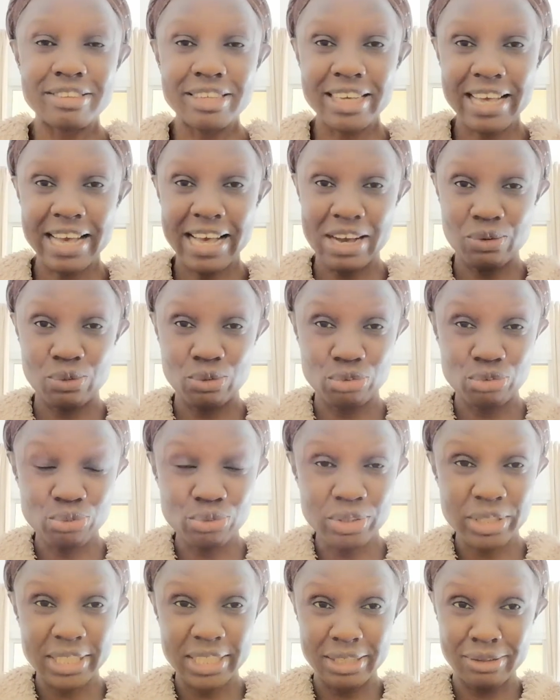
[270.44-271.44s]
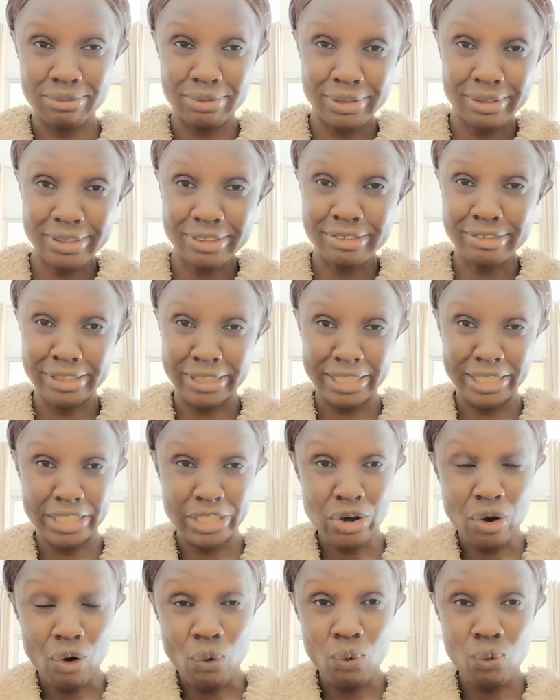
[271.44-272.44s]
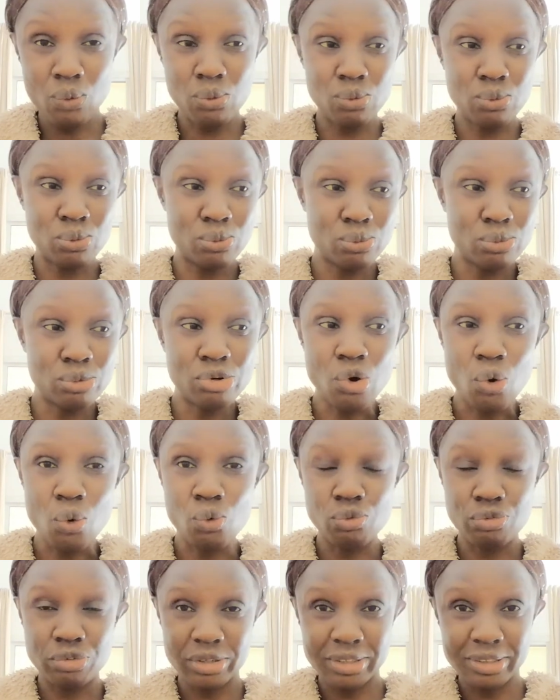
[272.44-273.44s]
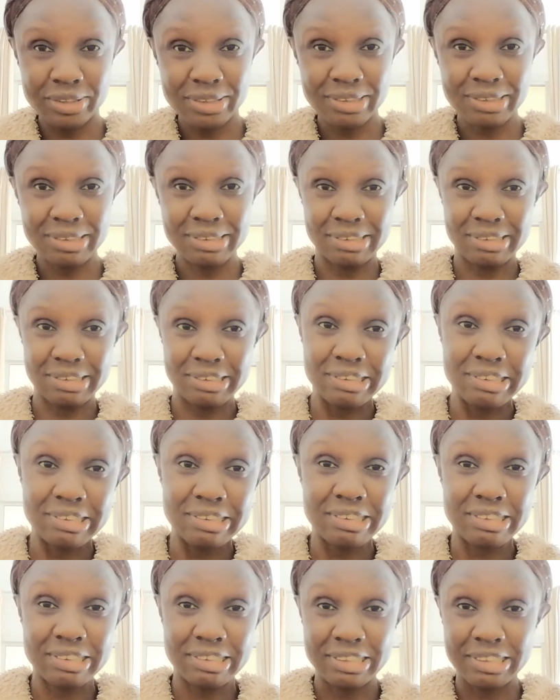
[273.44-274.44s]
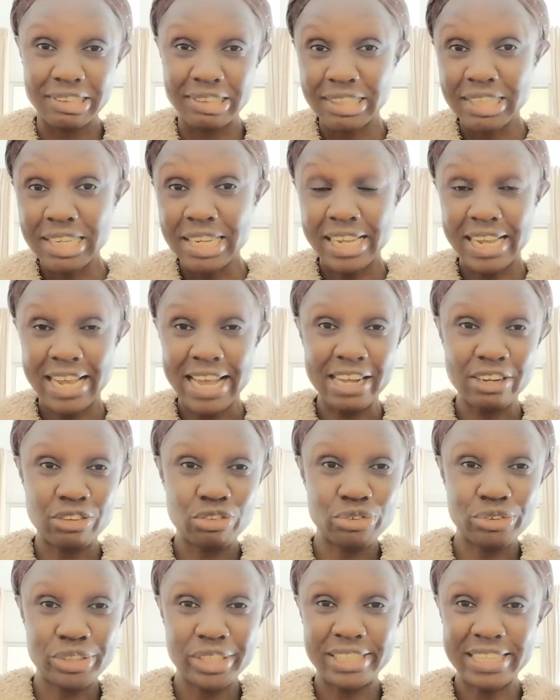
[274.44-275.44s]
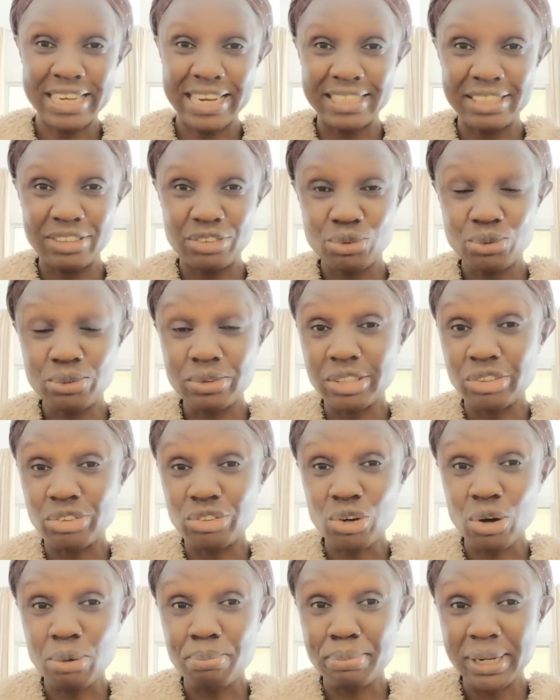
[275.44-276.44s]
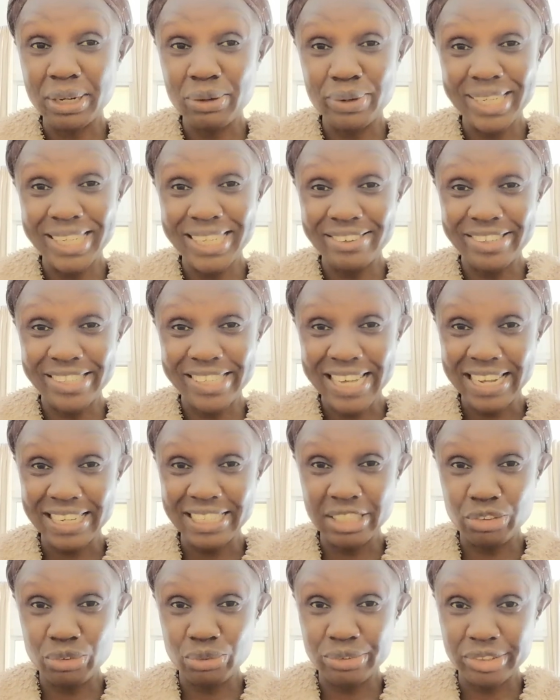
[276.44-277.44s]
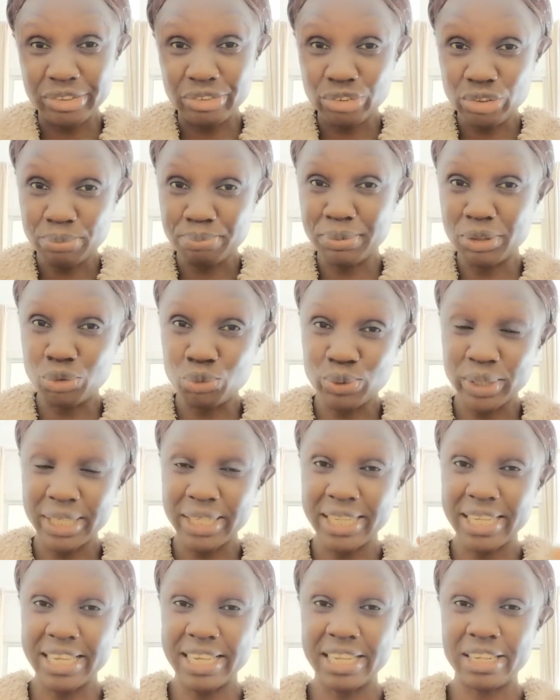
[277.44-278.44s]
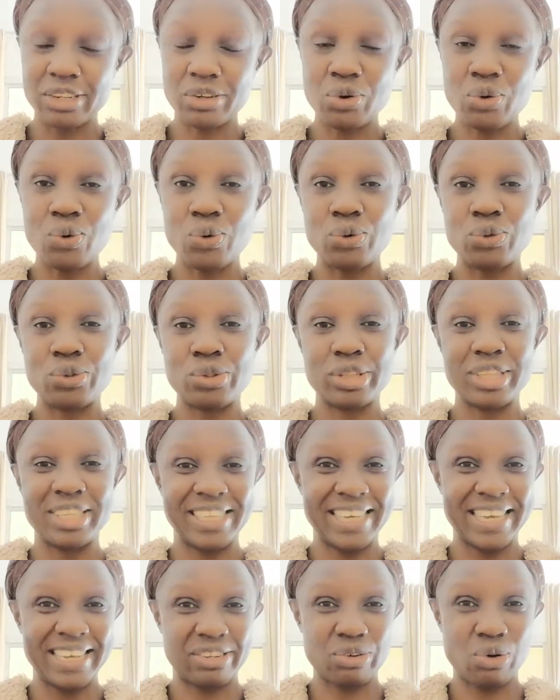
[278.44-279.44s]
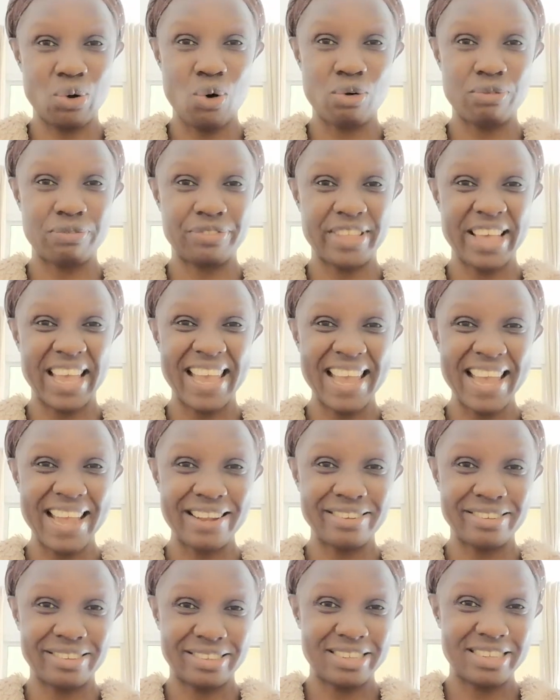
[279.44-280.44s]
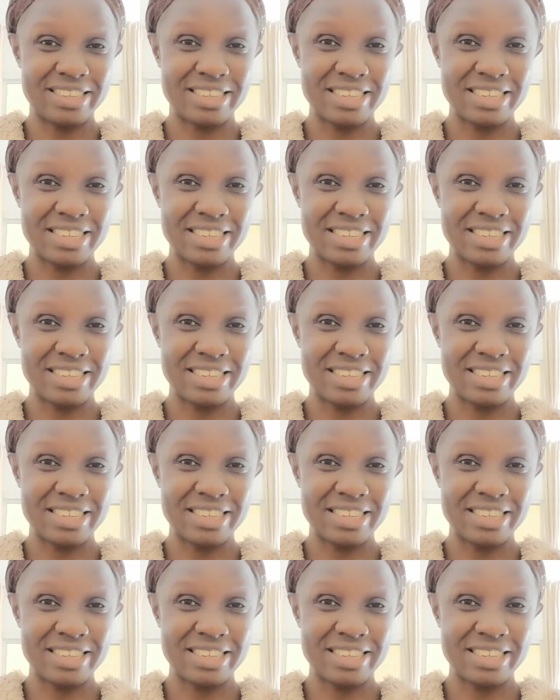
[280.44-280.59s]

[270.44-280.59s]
The guy was walking with the telly all over. He had to return it to the shop, and when he returned it to the shop is when it could get off the head,